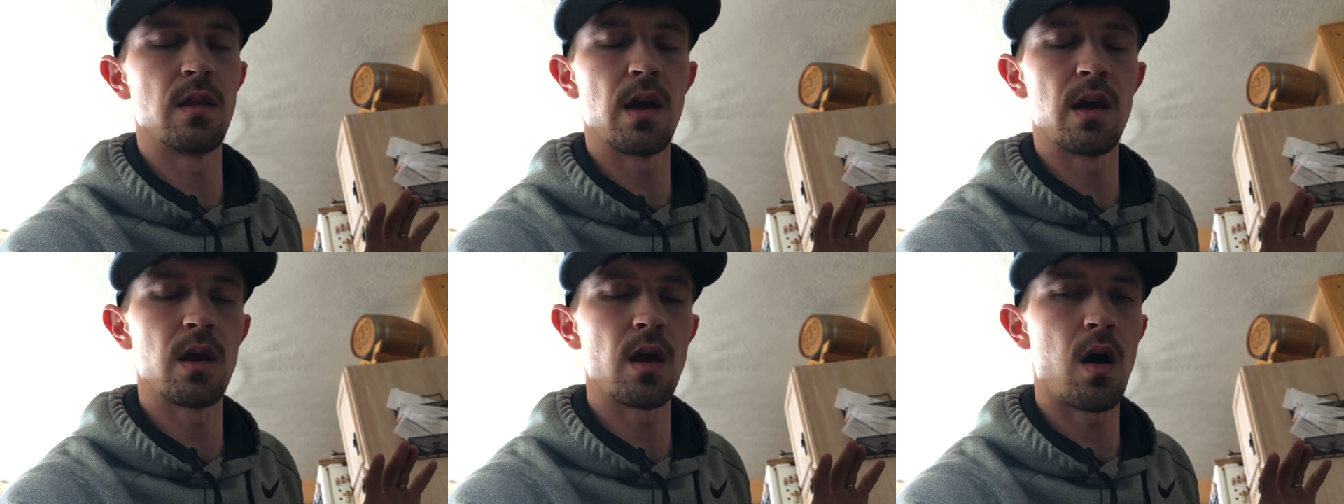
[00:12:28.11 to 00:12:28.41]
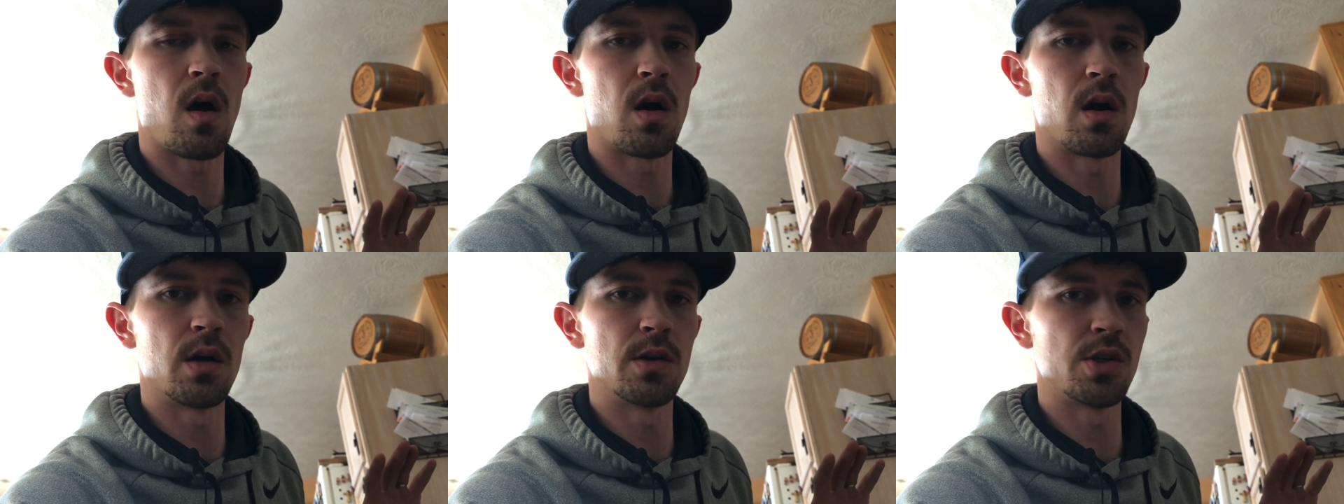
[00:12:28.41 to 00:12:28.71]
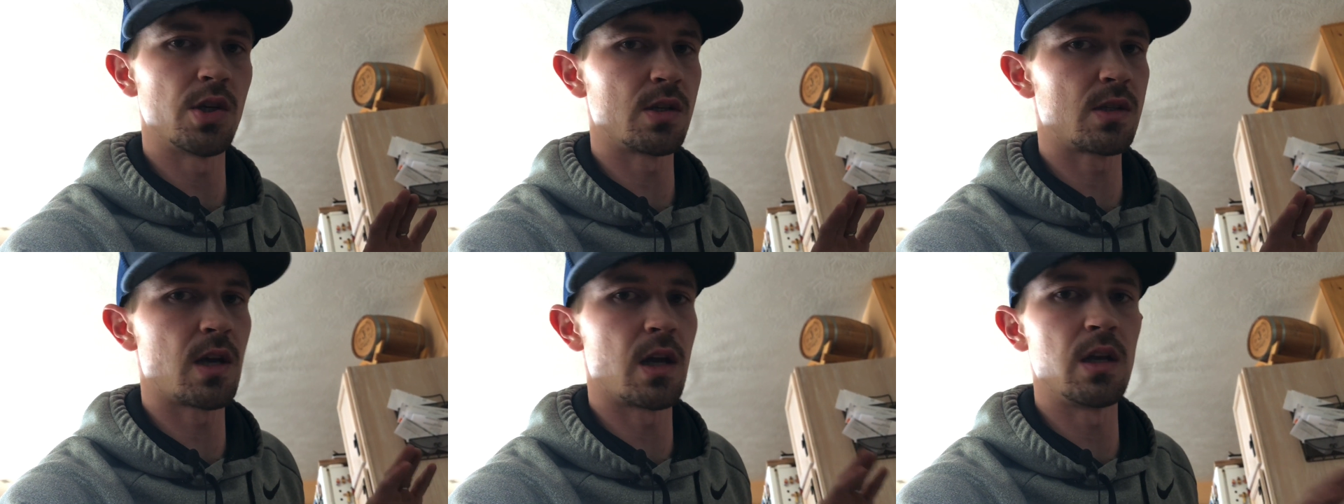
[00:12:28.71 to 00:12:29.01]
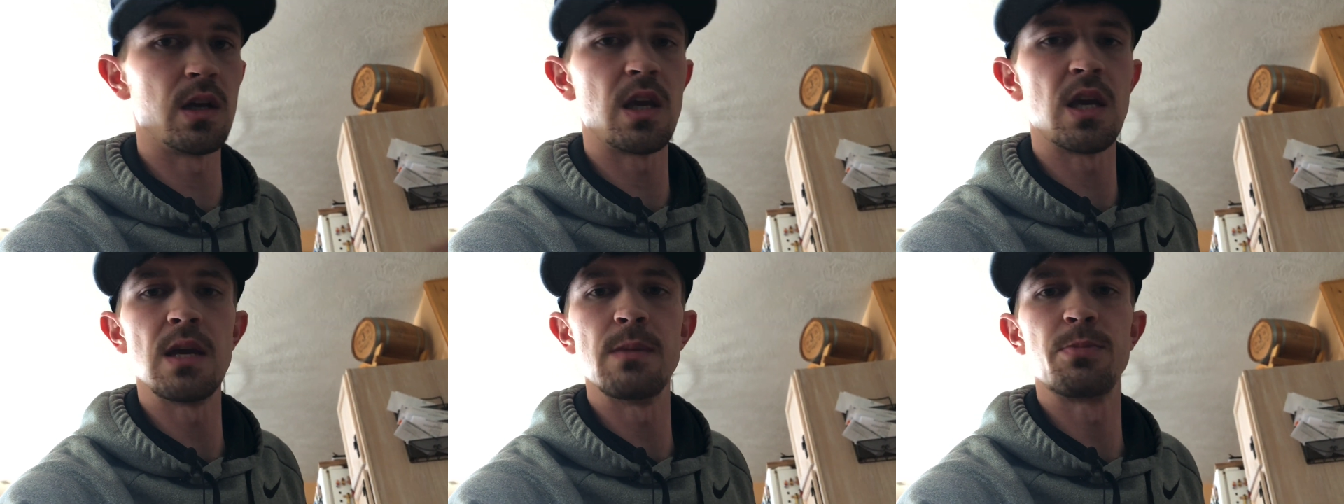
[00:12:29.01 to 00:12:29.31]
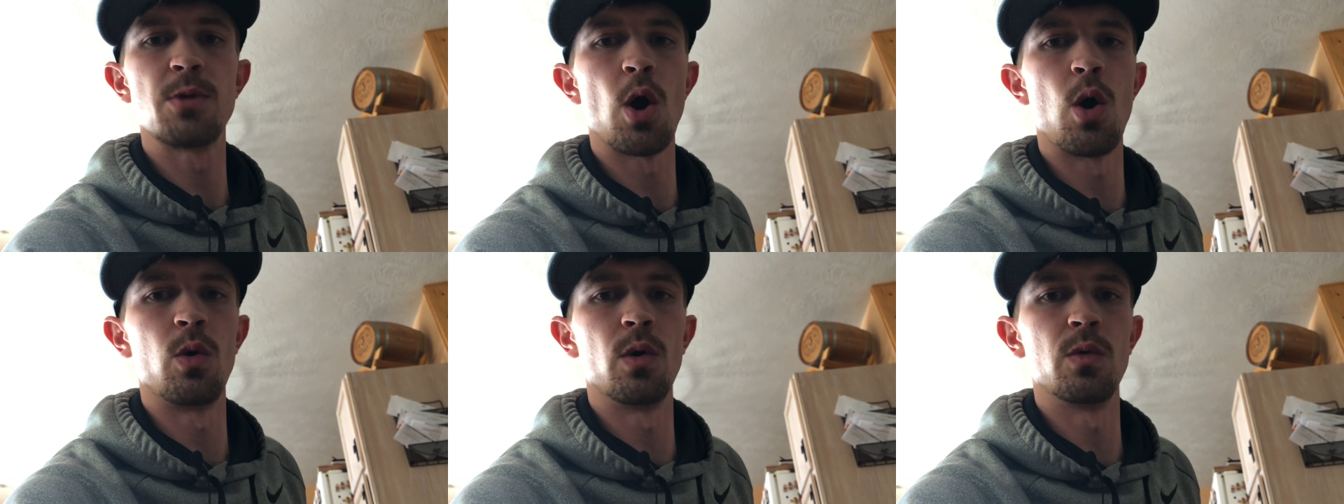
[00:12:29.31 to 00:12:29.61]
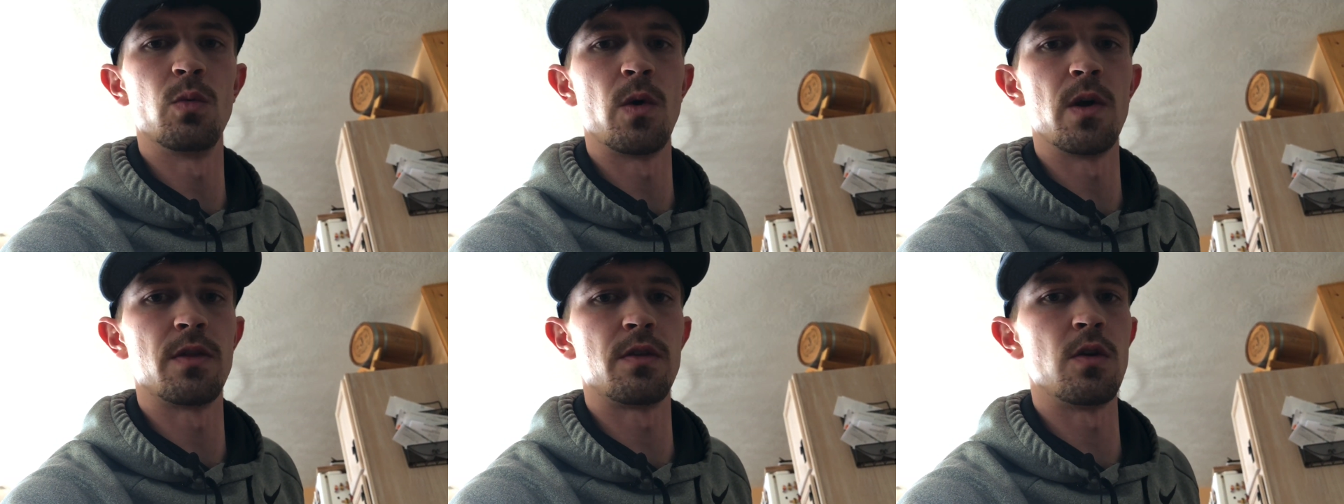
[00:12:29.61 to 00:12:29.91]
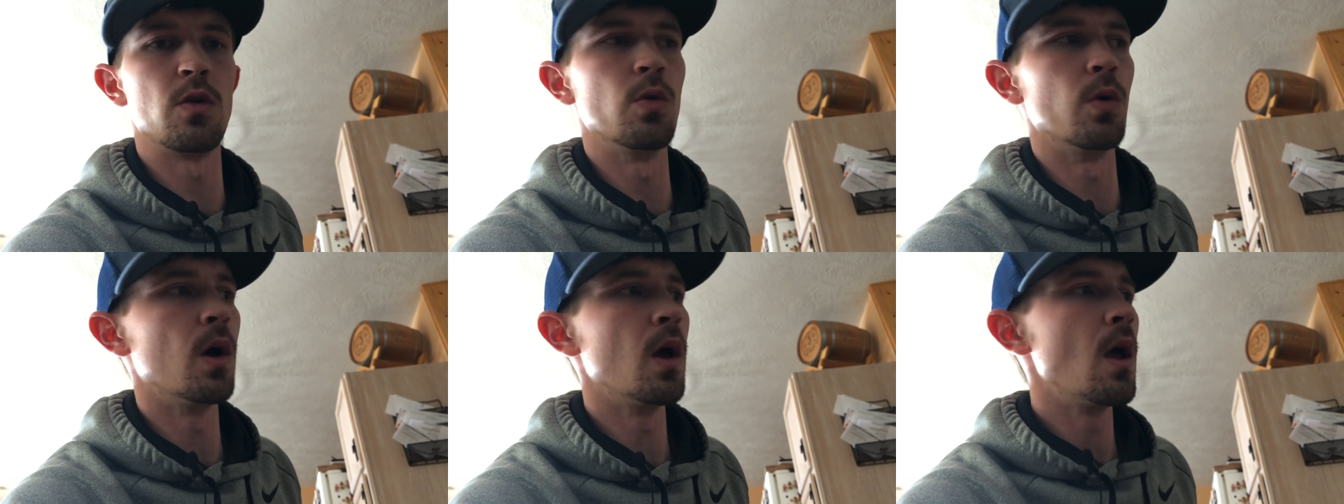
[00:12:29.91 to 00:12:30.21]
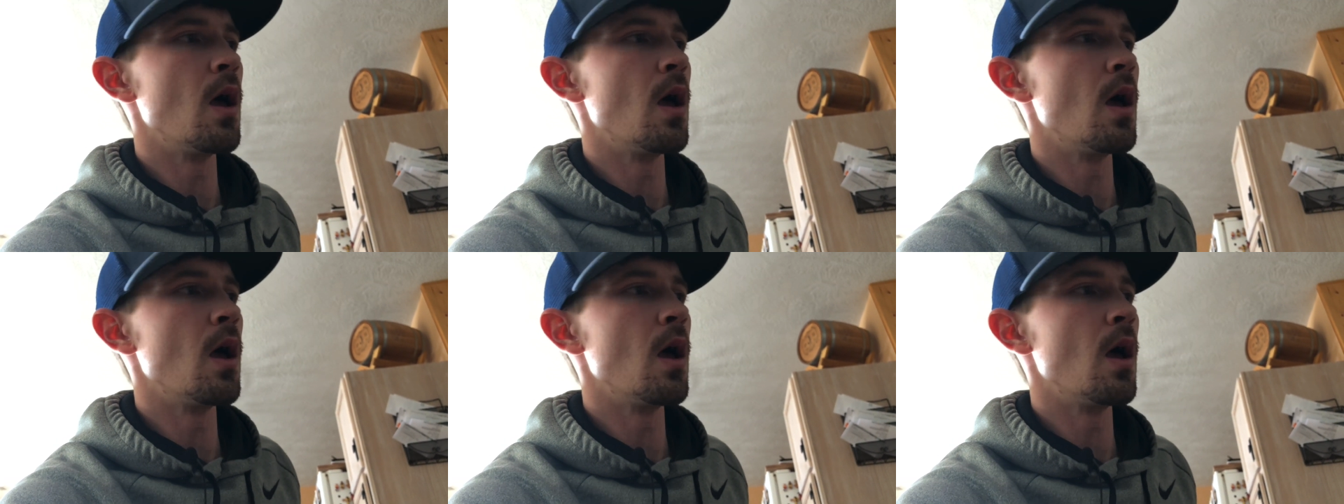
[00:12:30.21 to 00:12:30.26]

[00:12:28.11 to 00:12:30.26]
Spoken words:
they are just going to keep going with you.